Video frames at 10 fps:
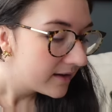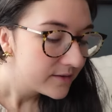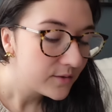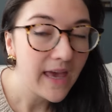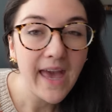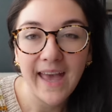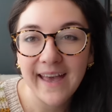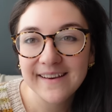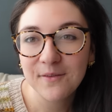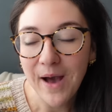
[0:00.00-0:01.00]
So
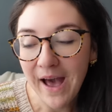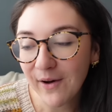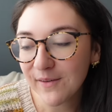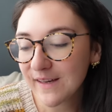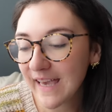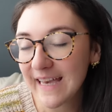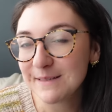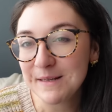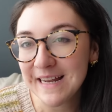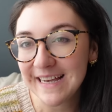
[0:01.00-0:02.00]
yeah, wow, okay, it's
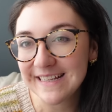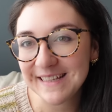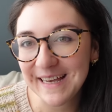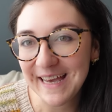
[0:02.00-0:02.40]
been nice.